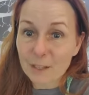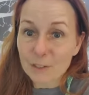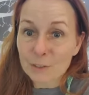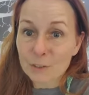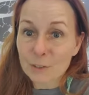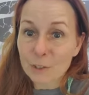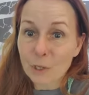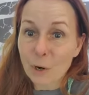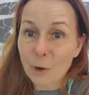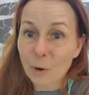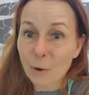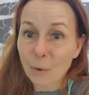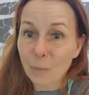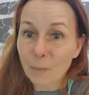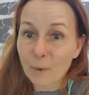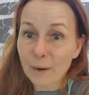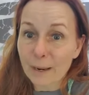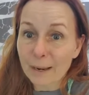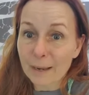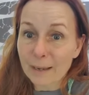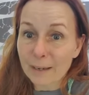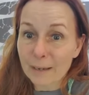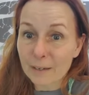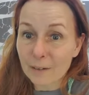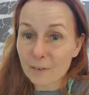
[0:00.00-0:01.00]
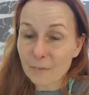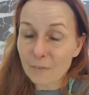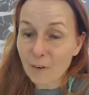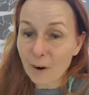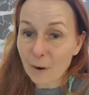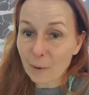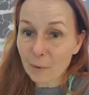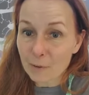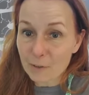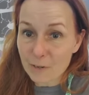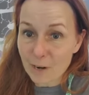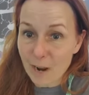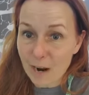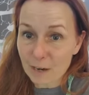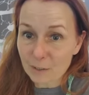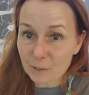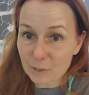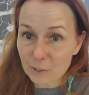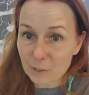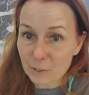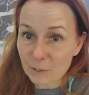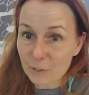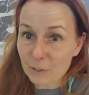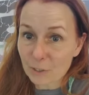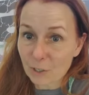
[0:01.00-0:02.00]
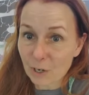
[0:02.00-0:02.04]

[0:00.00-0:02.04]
So if our doctors